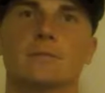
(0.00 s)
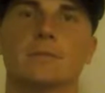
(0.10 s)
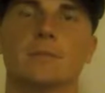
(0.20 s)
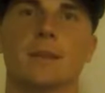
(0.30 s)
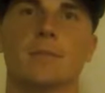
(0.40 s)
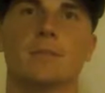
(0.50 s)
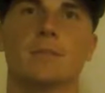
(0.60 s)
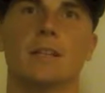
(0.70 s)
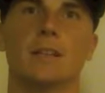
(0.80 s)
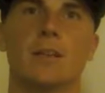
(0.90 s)
My name's
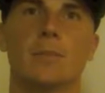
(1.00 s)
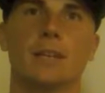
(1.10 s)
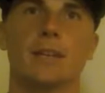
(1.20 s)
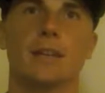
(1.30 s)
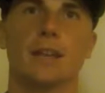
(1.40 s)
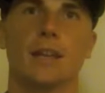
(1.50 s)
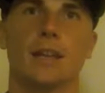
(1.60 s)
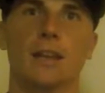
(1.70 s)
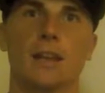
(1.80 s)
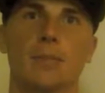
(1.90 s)
Dylan Lohman,
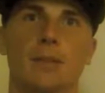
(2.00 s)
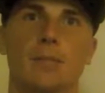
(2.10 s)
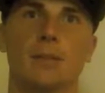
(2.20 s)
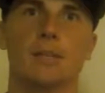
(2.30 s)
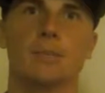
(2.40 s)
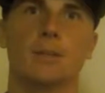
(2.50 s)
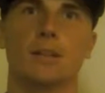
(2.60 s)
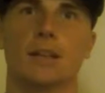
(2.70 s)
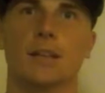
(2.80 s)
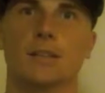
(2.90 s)
and I play baseball at
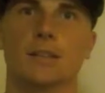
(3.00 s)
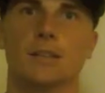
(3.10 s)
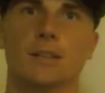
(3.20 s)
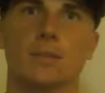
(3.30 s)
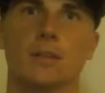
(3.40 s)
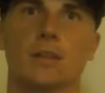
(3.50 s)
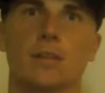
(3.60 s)
Cal State San Bernardino.